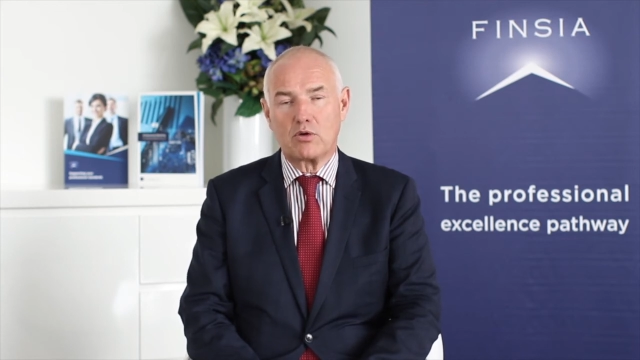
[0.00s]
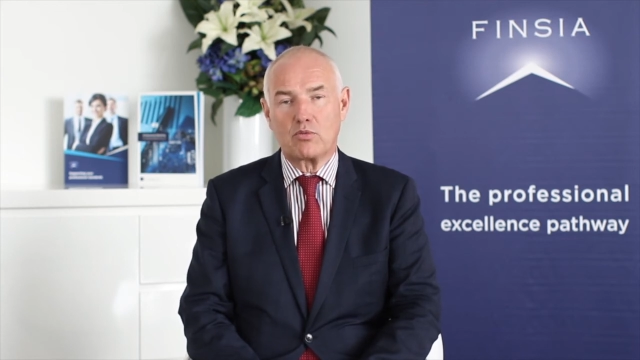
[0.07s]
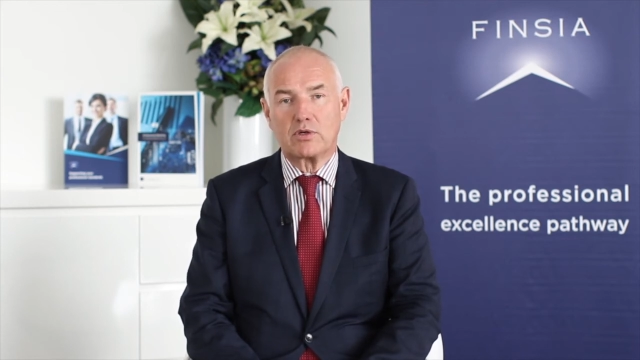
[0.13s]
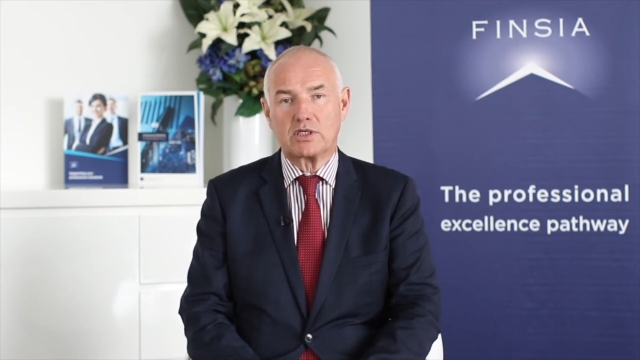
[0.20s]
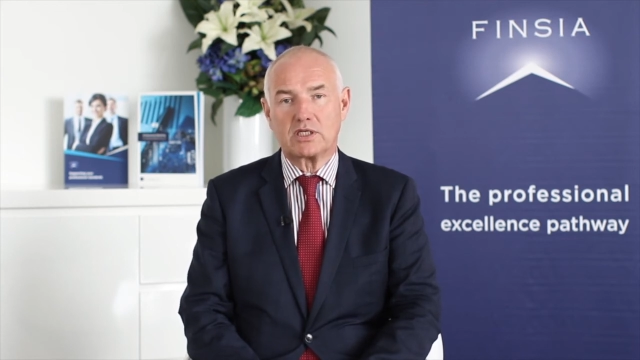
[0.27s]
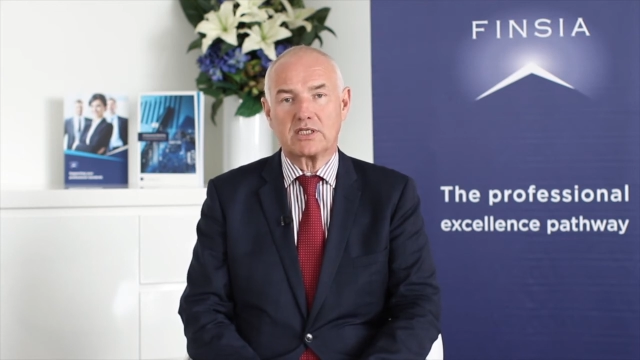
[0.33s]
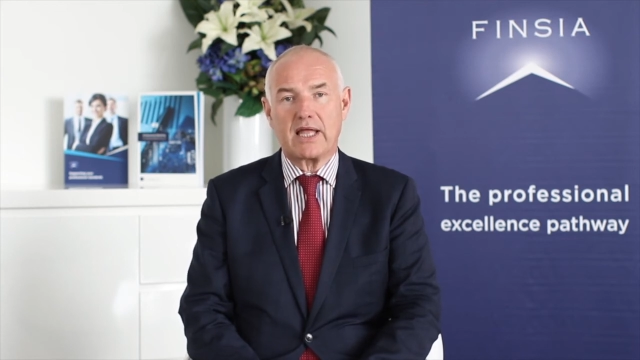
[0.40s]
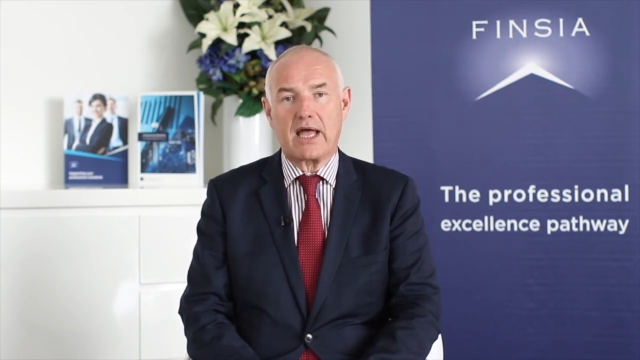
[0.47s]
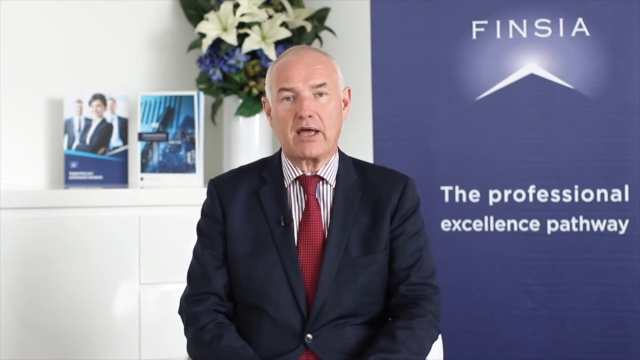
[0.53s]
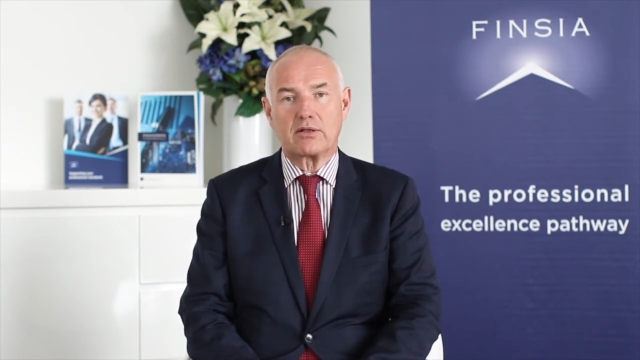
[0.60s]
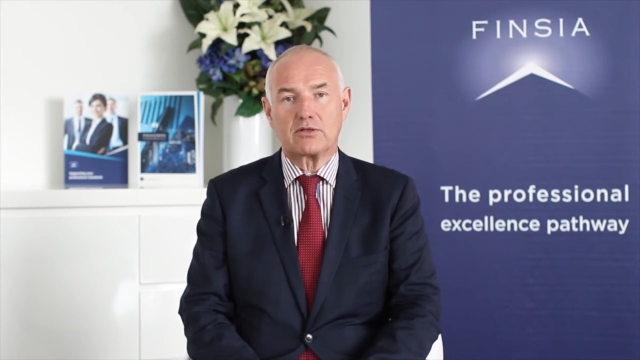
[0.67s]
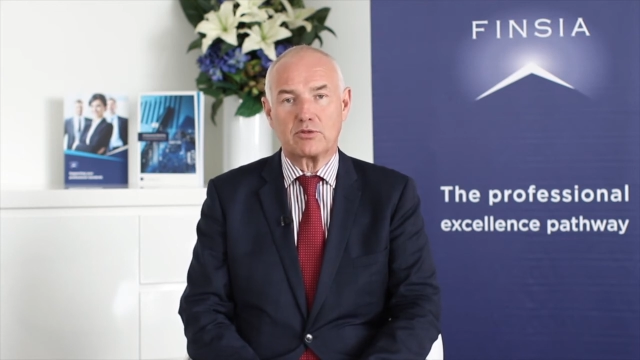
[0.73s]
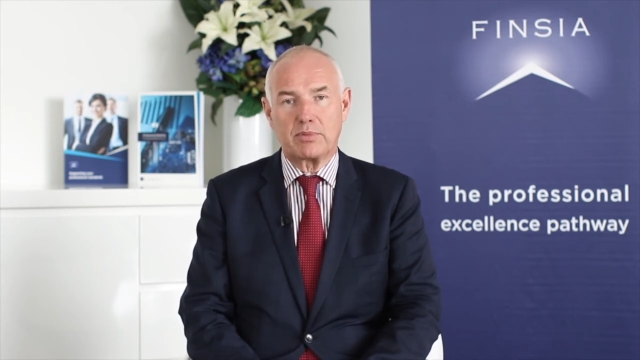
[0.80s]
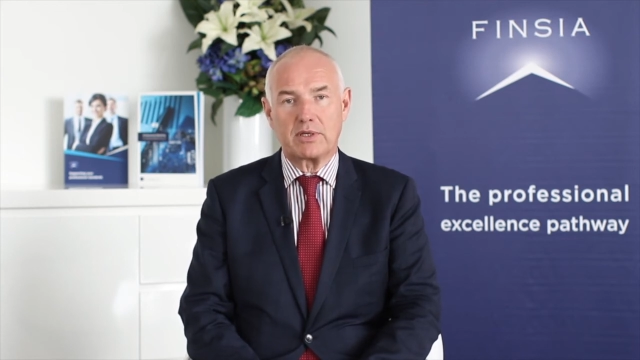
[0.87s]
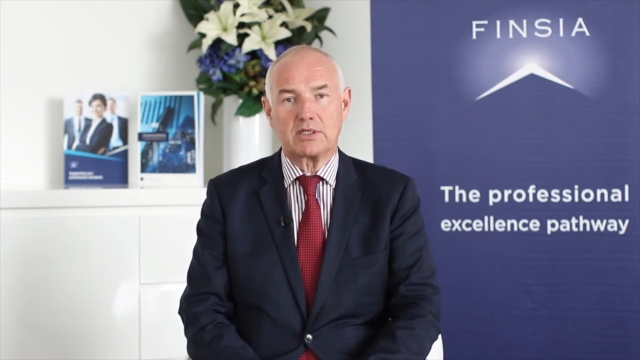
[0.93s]
which is now
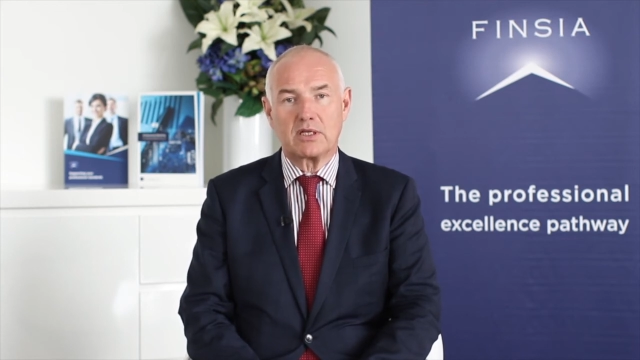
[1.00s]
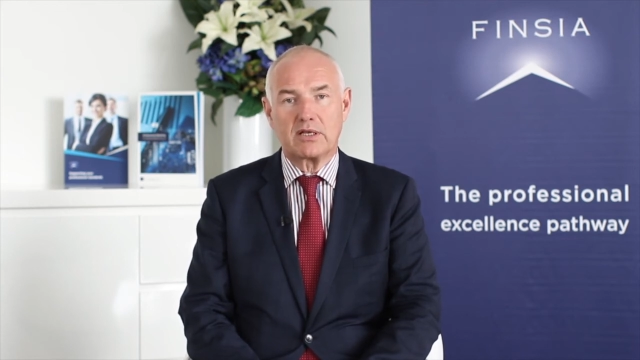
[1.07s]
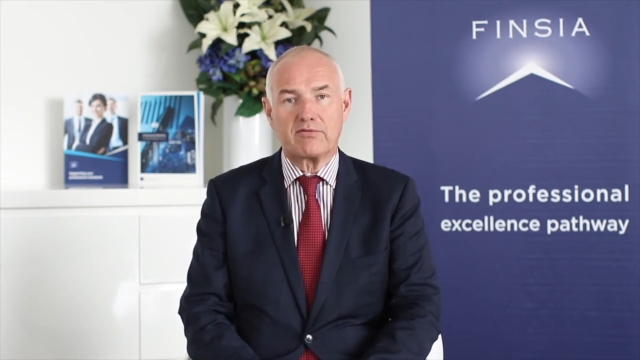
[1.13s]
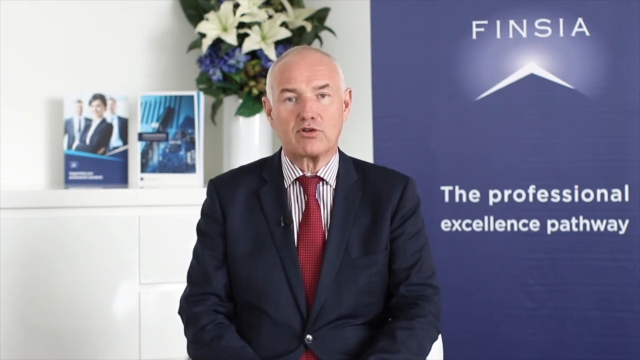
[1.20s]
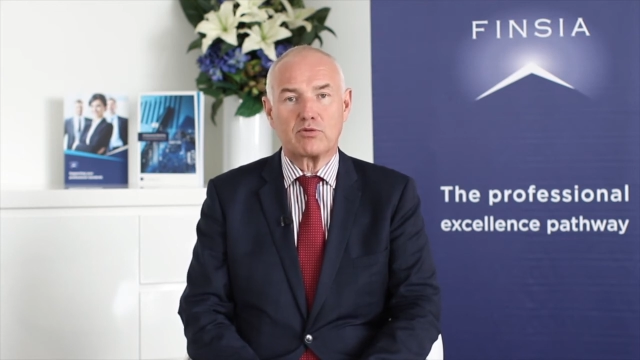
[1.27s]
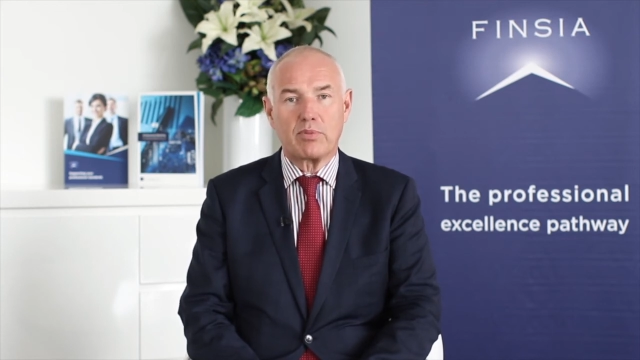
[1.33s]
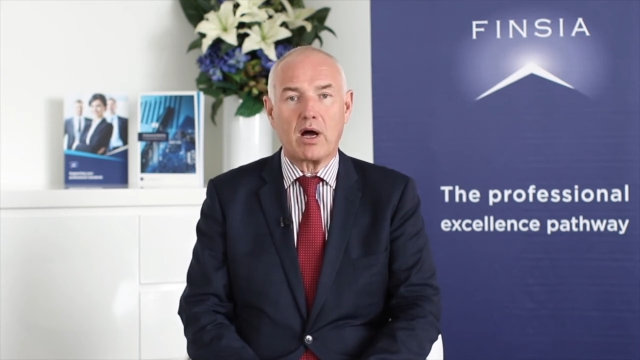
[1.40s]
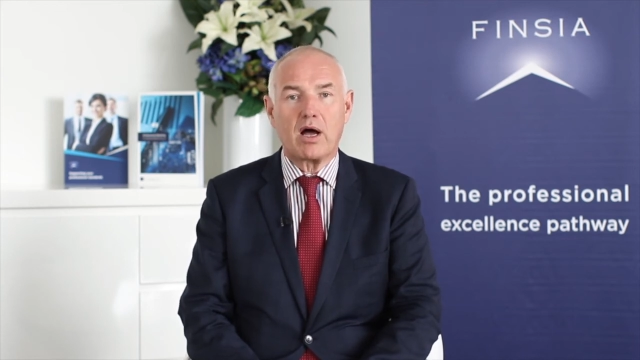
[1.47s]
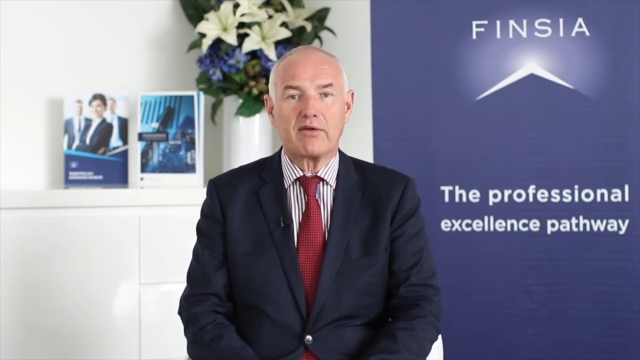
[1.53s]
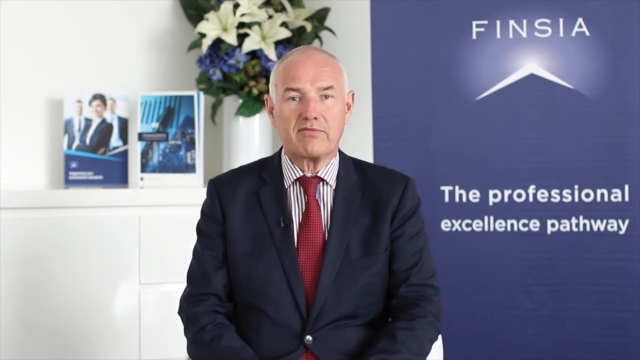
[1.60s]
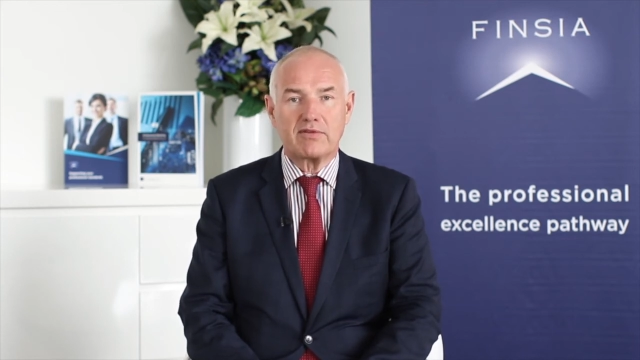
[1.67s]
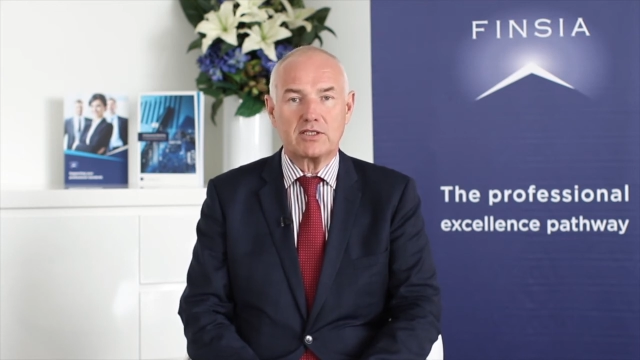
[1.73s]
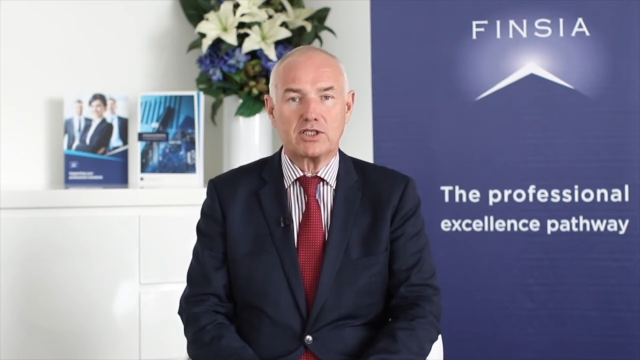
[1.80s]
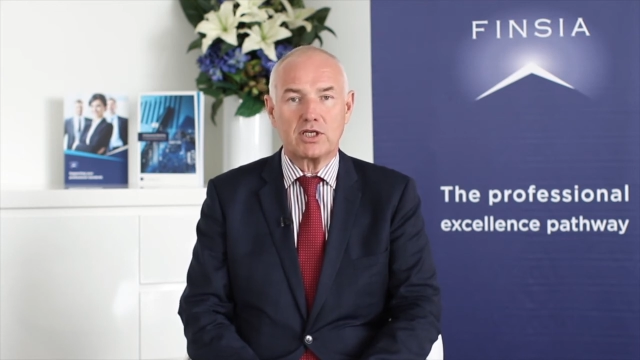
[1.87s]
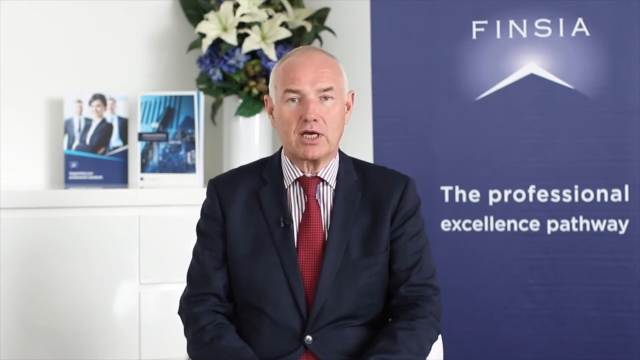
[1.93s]
to be delivered by
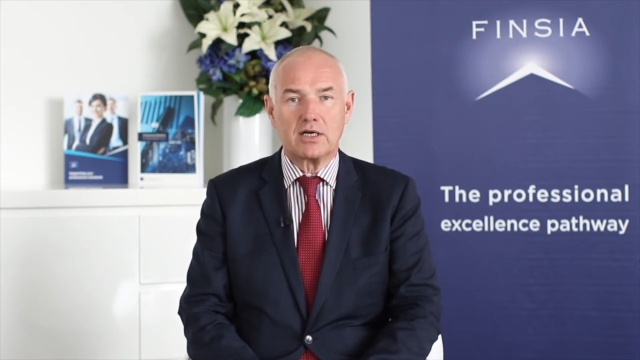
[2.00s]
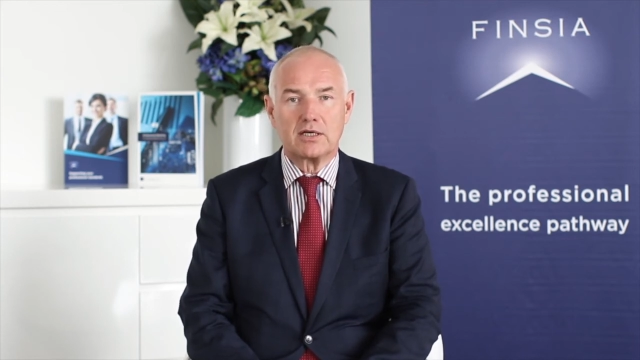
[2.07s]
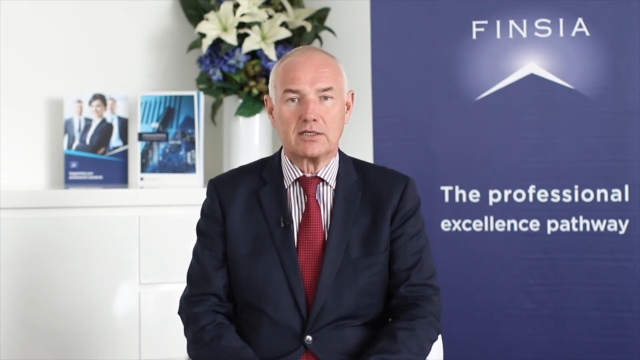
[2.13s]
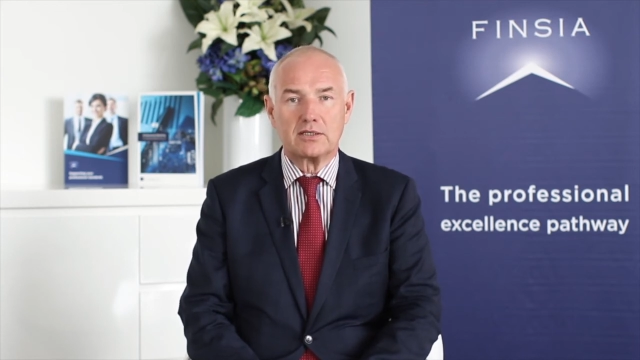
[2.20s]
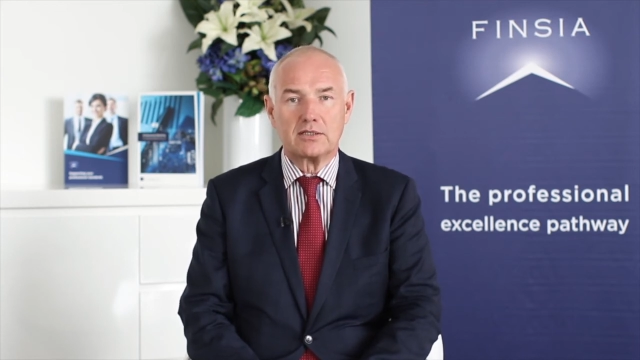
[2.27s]
FINSIA.